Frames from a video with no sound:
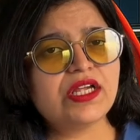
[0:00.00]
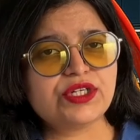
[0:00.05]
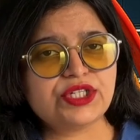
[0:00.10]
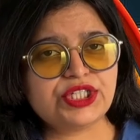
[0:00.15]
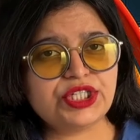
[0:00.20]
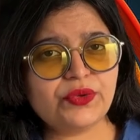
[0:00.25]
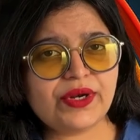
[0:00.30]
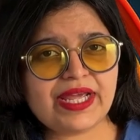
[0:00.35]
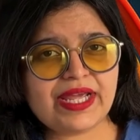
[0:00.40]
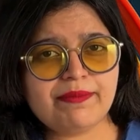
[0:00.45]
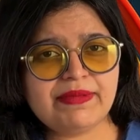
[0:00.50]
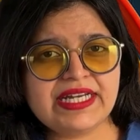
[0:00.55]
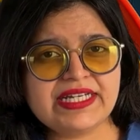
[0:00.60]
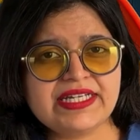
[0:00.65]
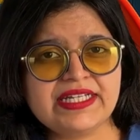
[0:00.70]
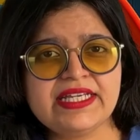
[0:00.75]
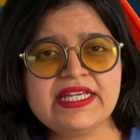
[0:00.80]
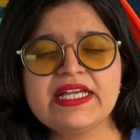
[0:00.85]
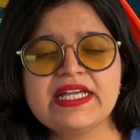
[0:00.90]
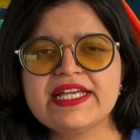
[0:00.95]

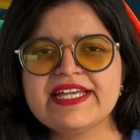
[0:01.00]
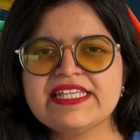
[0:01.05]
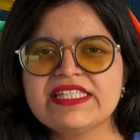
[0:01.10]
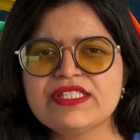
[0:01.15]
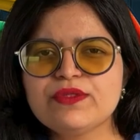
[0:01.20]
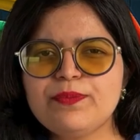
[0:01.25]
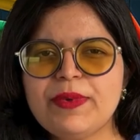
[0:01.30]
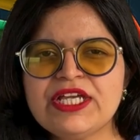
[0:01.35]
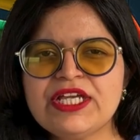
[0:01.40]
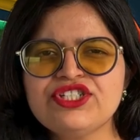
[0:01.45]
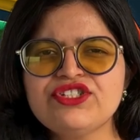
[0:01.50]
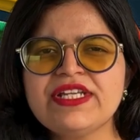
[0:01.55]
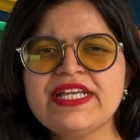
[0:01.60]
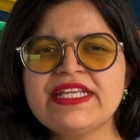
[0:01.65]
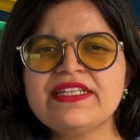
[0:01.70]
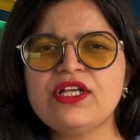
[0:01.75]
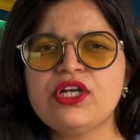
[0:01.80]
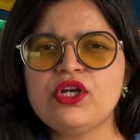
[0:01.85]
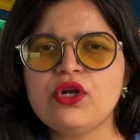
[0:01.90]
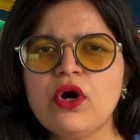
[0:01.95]
Durability, especially
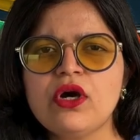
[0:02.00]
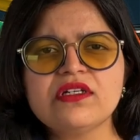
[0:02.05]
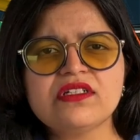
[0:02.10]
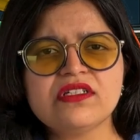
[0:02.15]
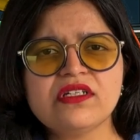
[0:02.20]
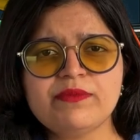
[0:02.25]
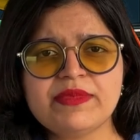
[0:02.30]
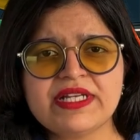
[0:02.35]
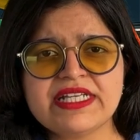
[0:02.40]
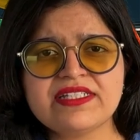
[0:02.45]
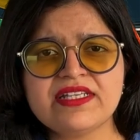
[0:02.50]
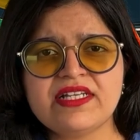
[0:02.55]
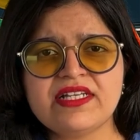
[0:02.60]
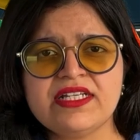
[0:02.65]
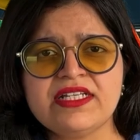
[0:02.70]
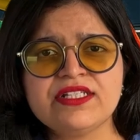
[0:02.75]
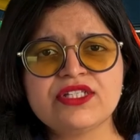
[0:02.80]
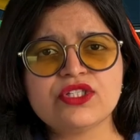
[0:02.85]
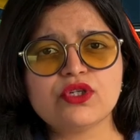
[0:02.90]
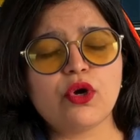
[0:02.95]
the long-term
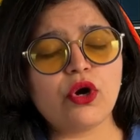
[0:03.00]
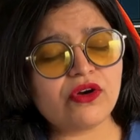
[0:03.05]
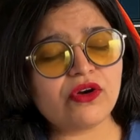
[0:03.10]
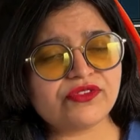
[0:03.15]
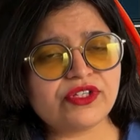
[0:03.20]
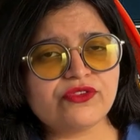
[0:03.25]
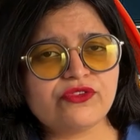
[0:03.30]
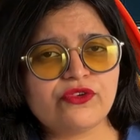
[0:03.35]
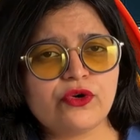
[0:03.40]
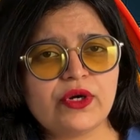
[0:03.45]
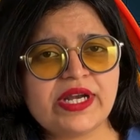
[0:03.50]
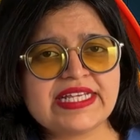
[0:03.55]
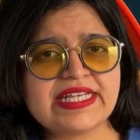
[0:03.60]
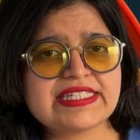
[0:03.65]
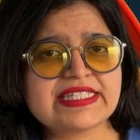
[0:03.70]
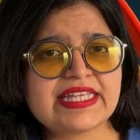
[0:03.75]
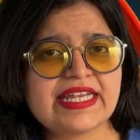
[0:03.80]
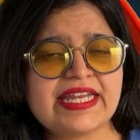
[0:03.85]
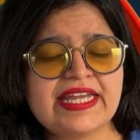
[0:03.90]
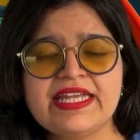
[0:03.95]
resilience of the folding
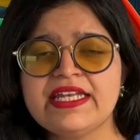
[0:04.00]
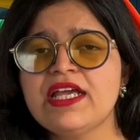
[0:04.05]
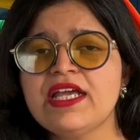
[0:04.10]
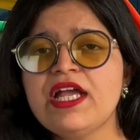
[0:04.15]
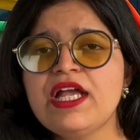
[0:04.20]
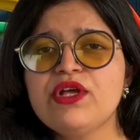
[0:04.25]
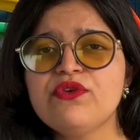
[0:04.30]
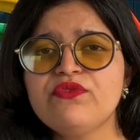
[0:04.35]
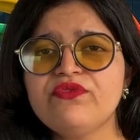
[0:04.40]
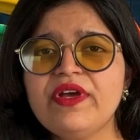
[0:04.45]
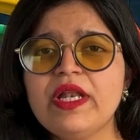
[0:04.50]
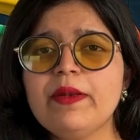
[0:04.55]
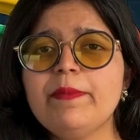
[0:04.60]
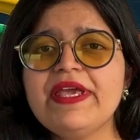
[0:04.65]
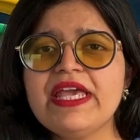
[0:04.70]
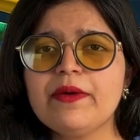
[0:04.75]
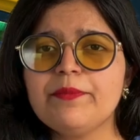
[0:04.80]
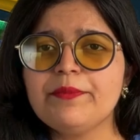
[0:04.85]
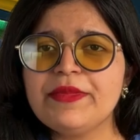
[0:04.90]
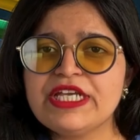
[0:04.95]
screen, will be
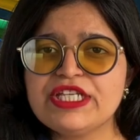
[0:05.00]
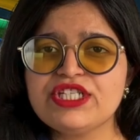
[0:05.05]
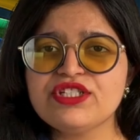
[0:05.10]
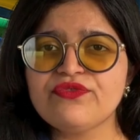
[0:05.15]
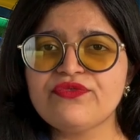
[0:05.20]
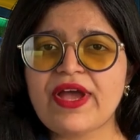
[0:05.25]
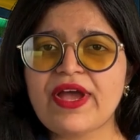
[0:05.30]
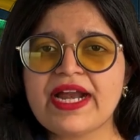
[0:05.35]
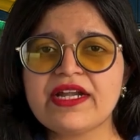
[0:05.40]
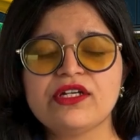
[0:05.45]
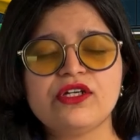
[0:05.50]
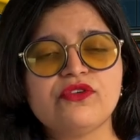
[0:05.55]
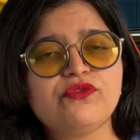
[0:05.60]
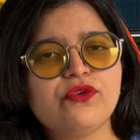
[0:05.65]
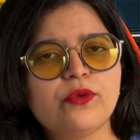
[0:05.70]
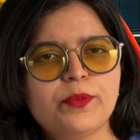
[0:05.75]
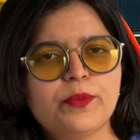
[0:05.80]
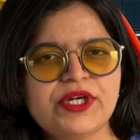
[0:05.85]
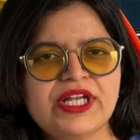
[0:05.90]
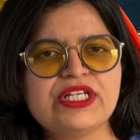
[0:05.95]
a major factor for
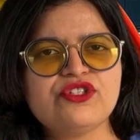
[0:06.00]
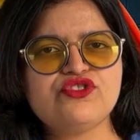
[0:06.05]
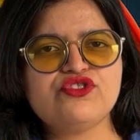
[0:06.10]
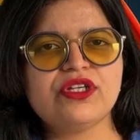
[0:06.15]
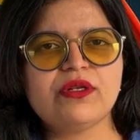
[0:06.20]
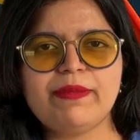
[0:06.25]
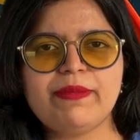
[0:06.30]
potential